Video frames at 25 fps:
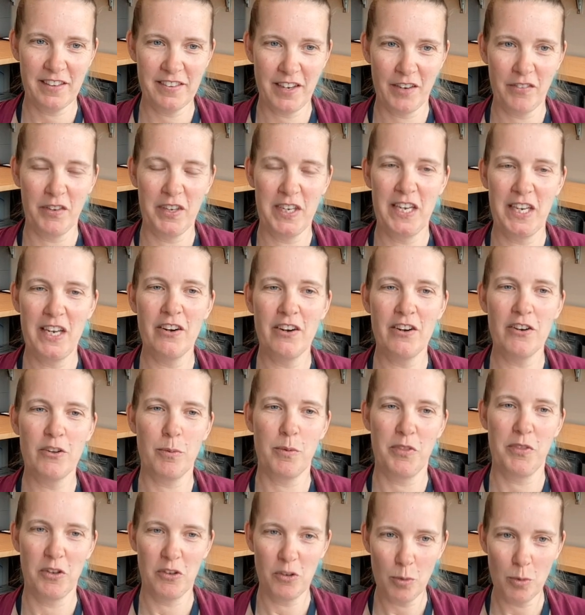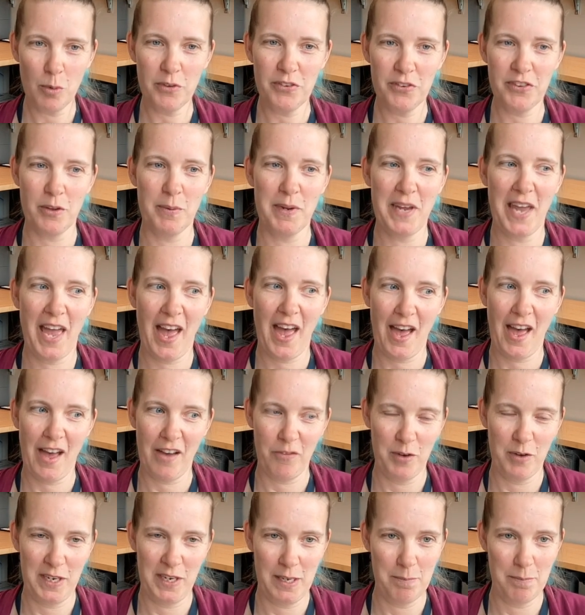several years with the tools that we have,
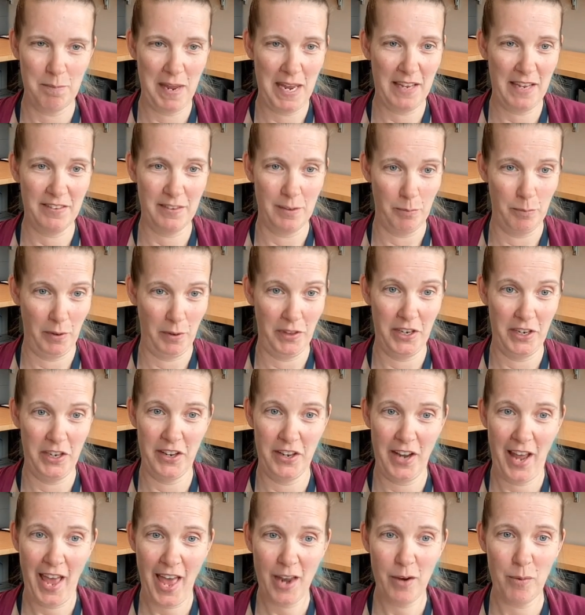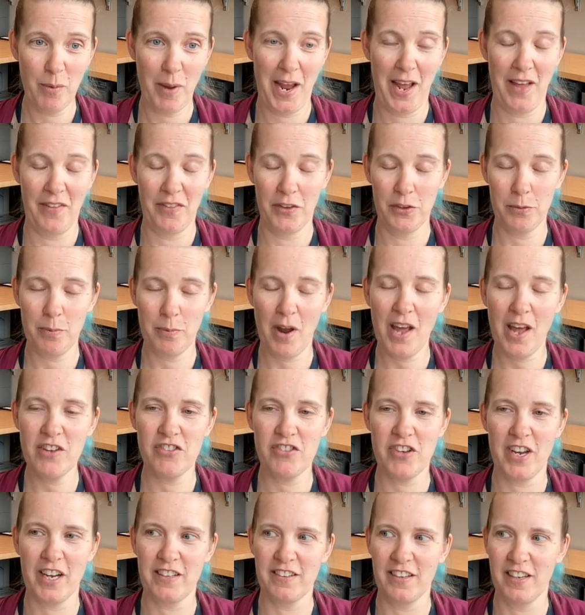we can make some really good headway on this
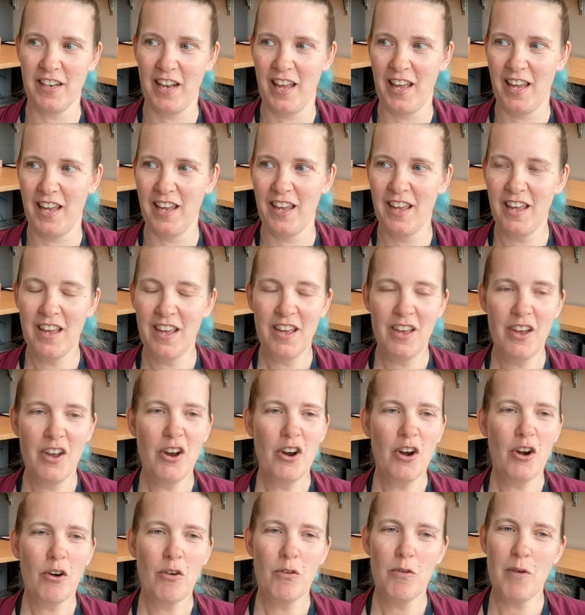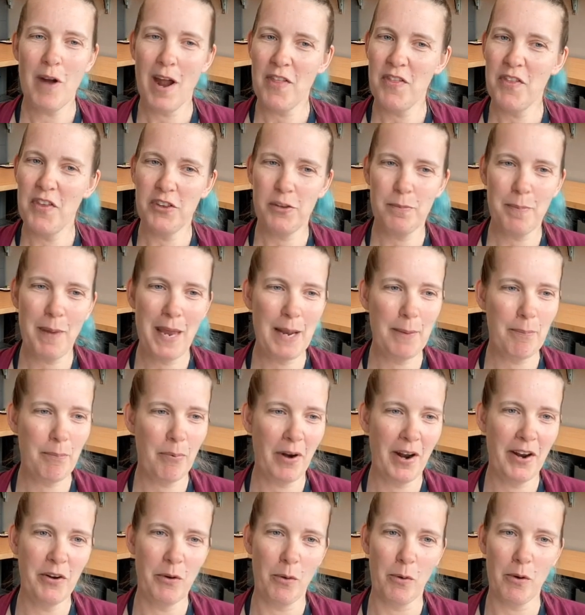project. And I read this paper
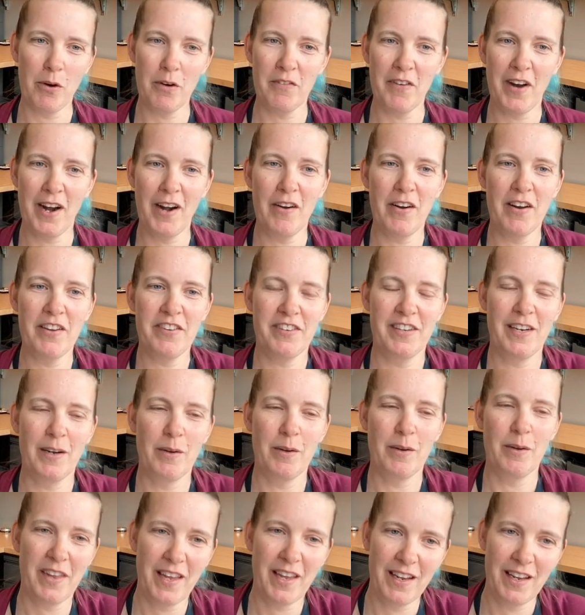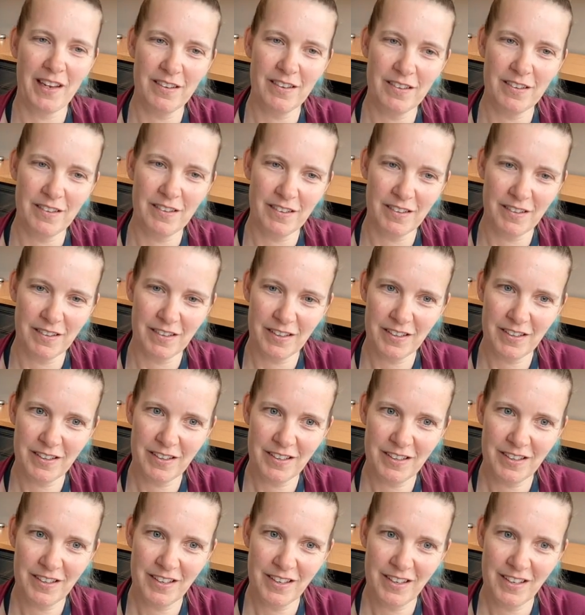on norovirus and I was like, oh,
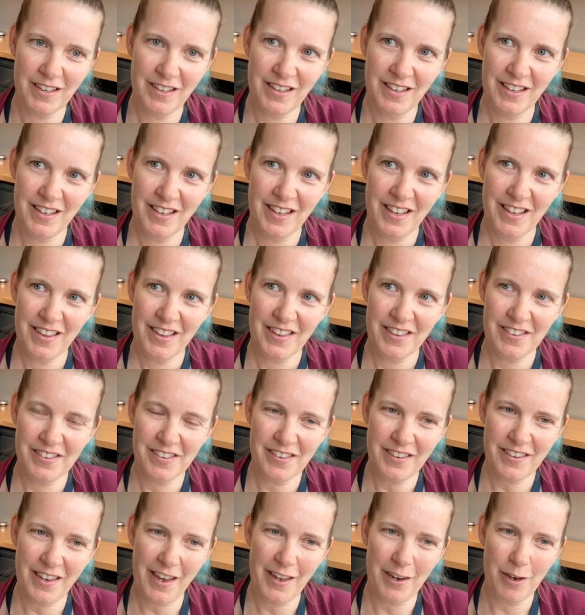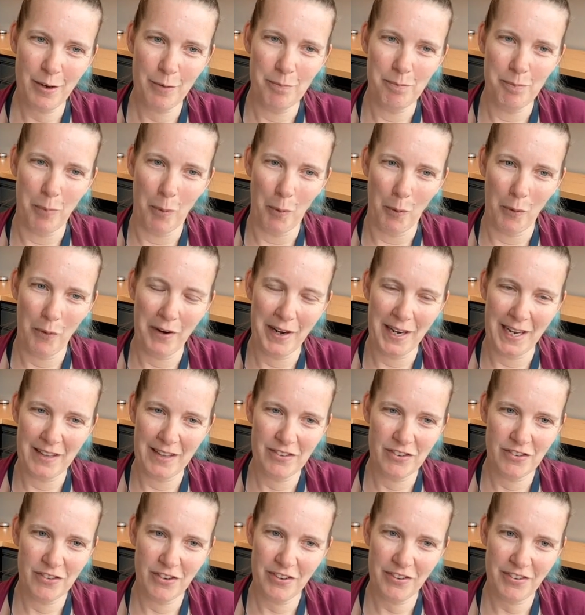this is kind of boring.
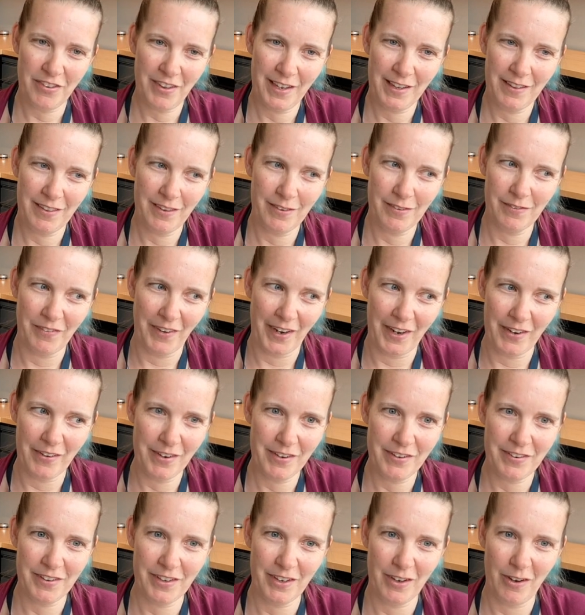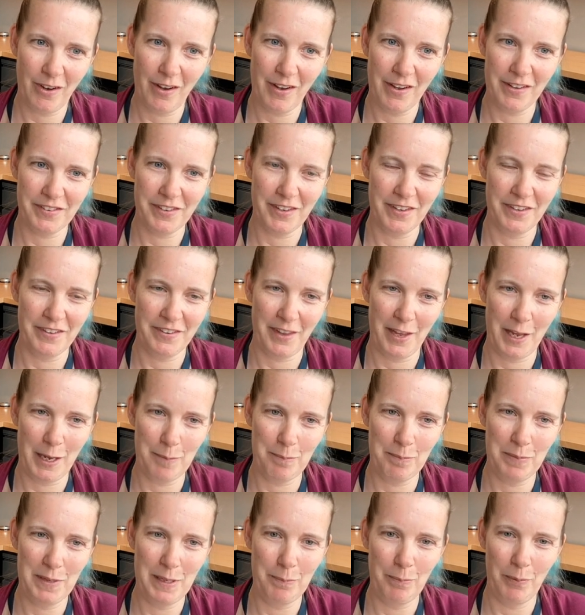It's just like this virus that causes
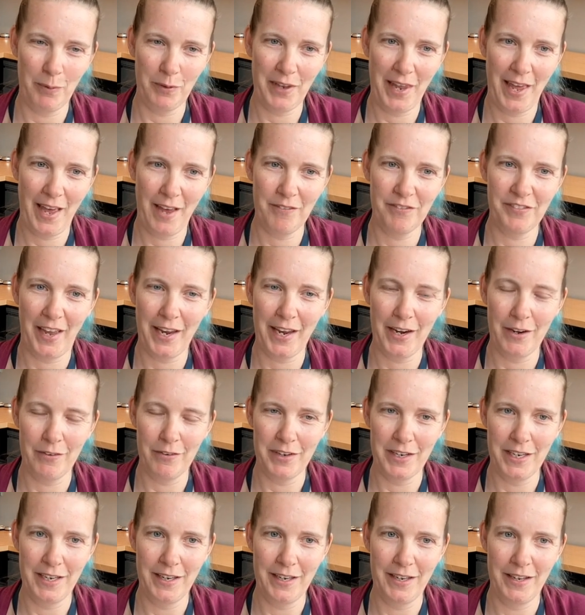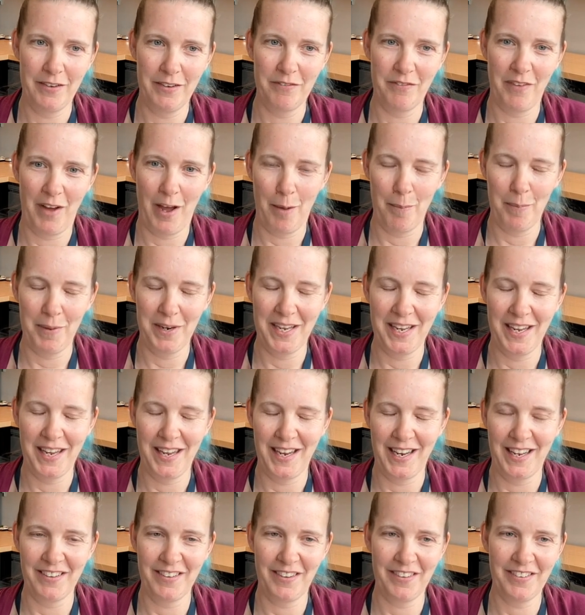people to have diarrhea and
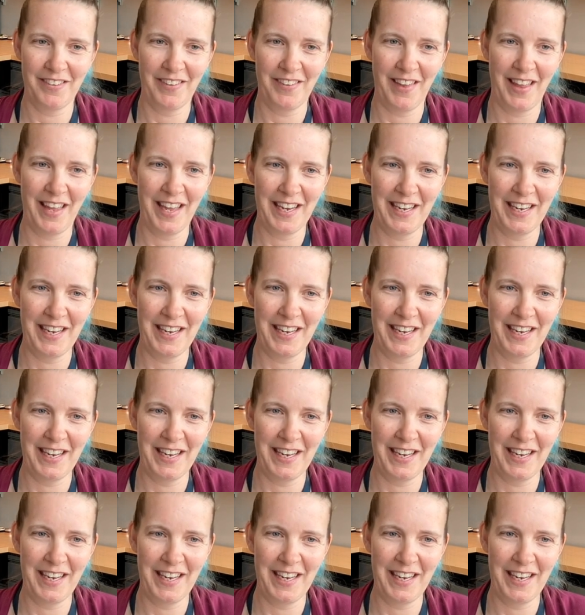vomiting. It doesn't